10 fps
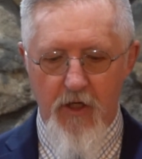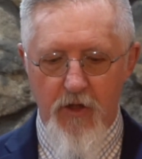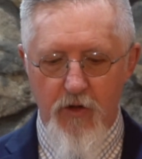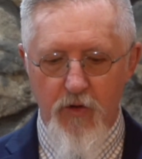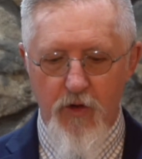
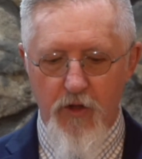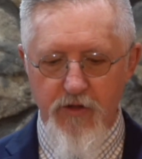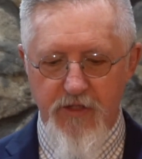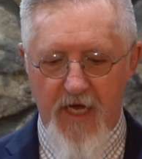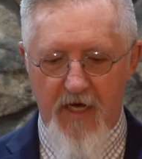You
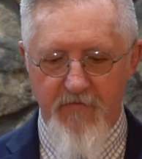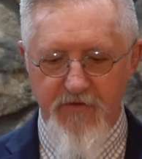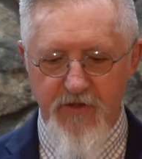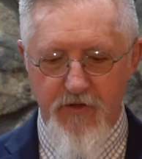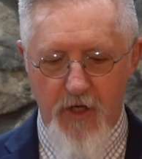
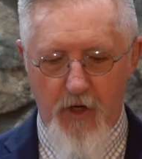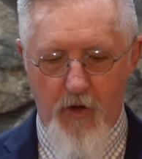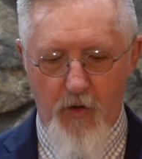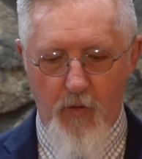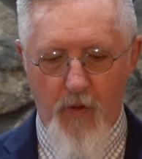yourselves
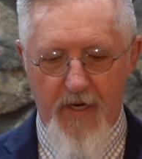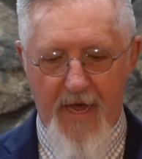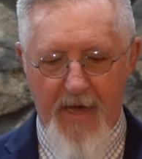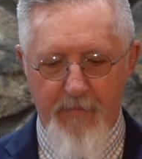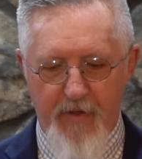know what
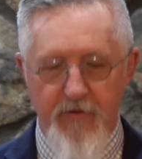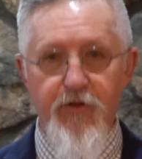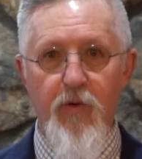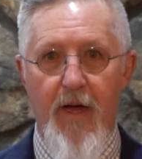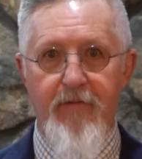happened
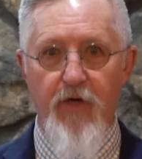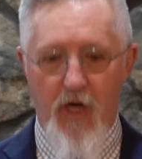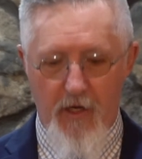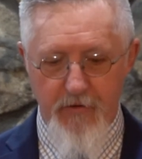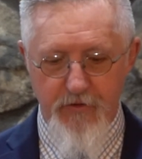throughout
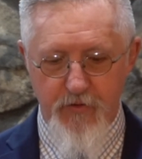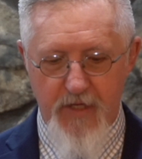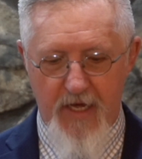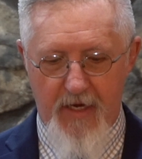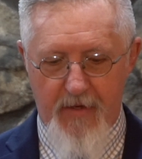all
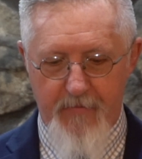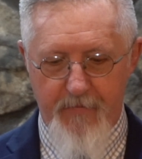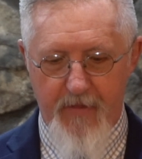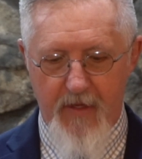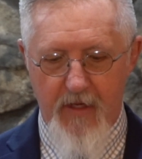Judea,
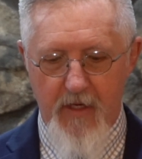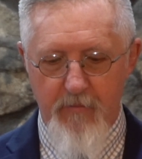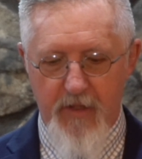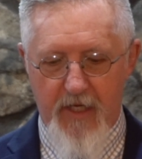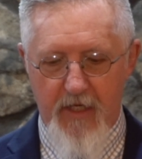
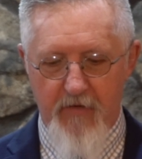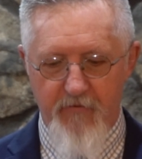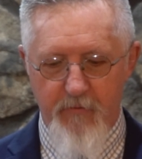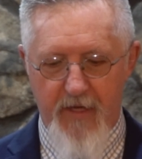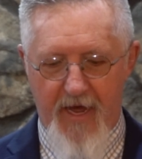beginning
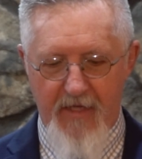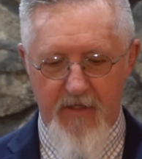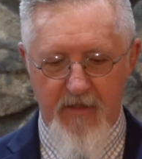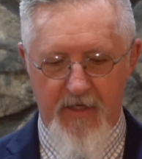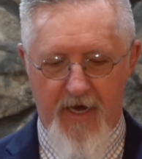from
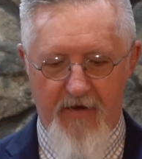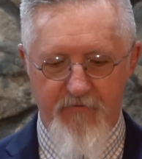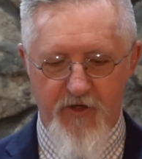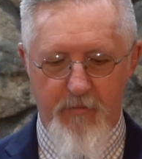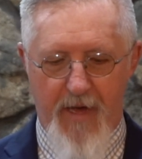Galilee
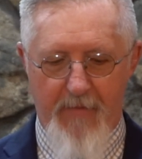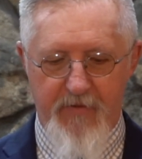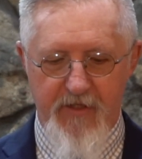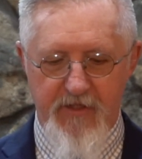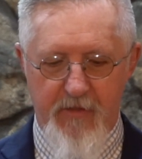after the
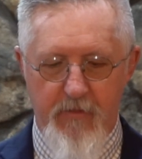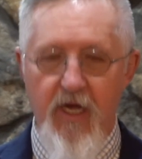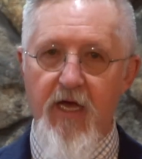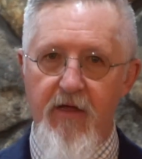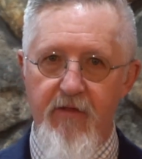baptism
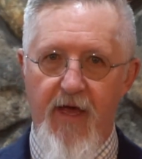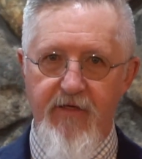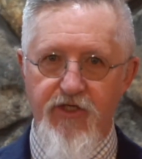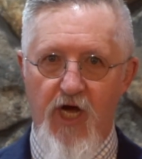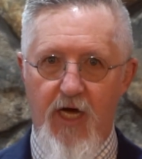
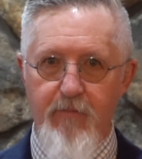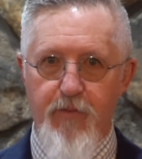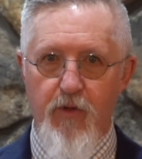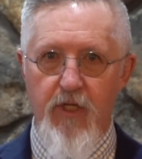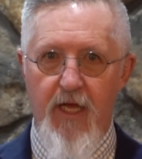that John
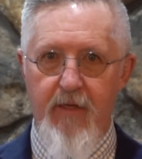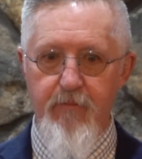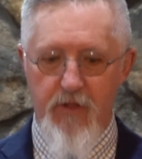proclaimed.